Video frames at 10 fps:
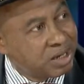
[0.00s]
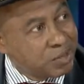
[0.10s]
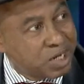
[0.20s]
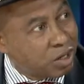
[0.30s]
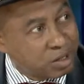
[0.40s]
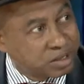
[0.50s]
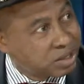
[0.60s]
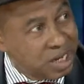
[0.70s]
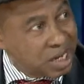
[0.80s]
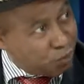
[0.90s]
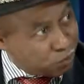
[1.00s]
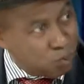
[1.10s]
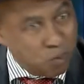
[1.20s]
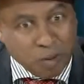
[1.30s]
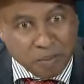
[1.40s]
Because I
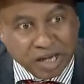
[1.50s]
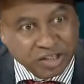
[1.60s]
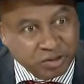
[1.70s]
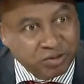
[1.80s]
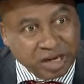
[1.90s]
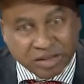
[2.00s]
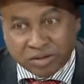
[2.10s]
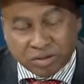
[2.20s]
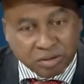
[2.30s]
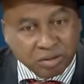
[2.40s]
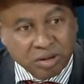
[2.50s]
wouldn't want my children to